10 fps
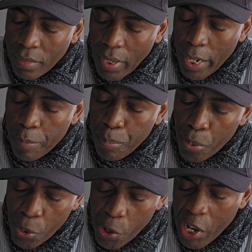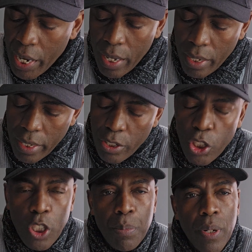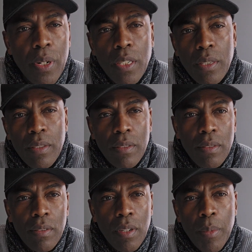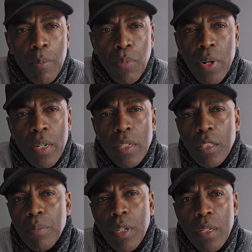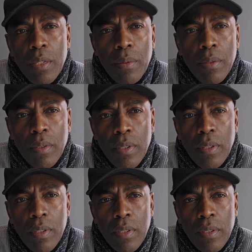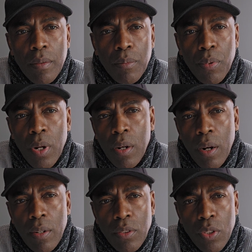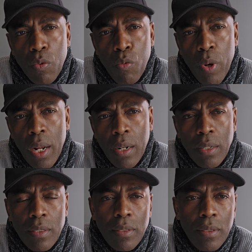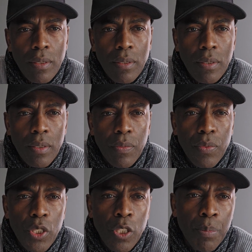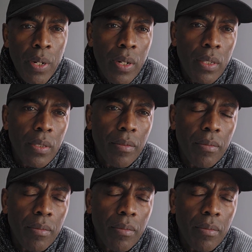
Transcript: And pray in the spirit. I mean, pray in the spirit. Pray according to the will of the spirit